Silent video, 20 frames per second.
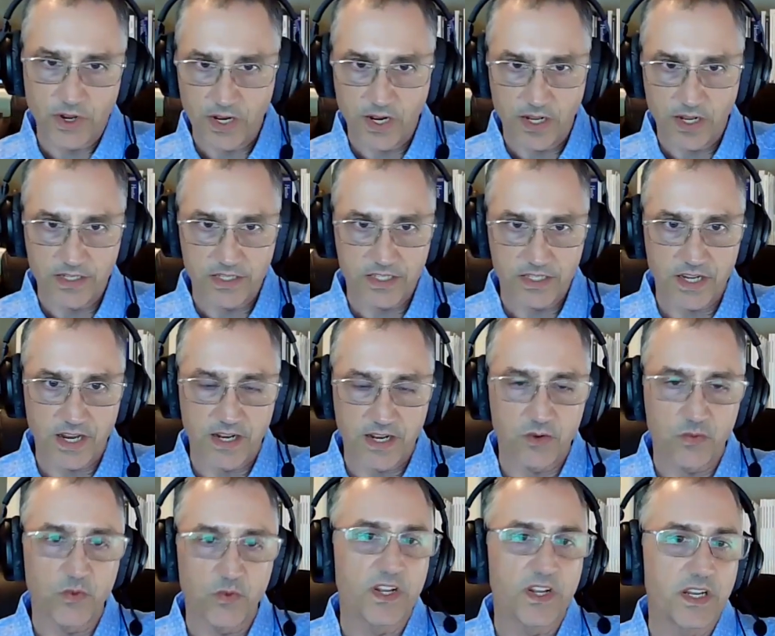and I decided
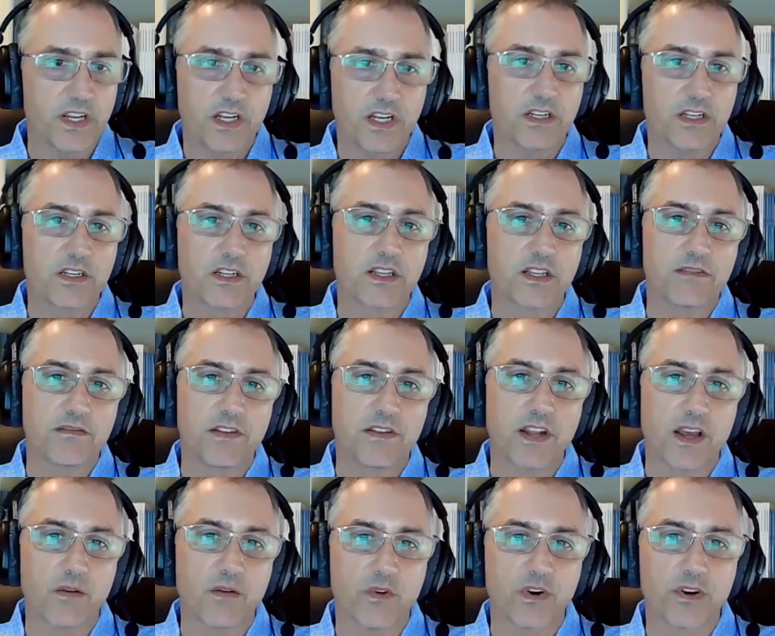we needed to leave the
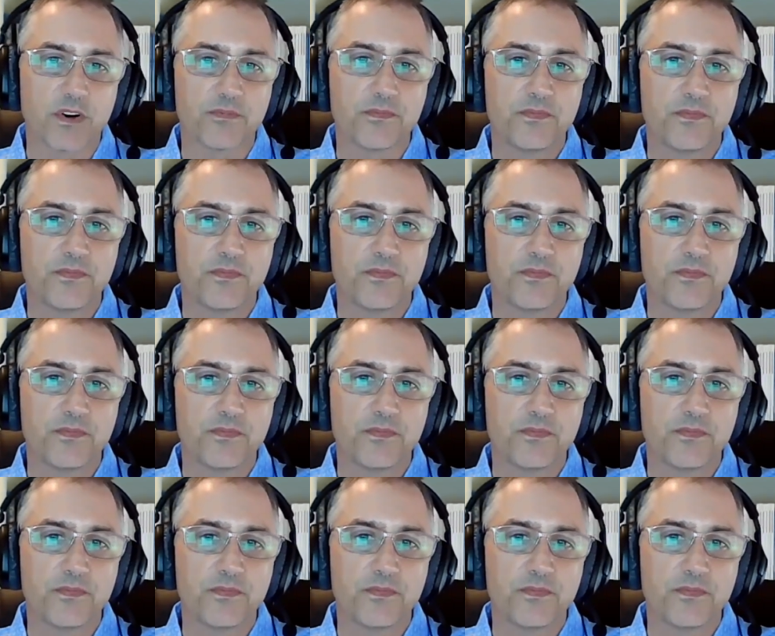network.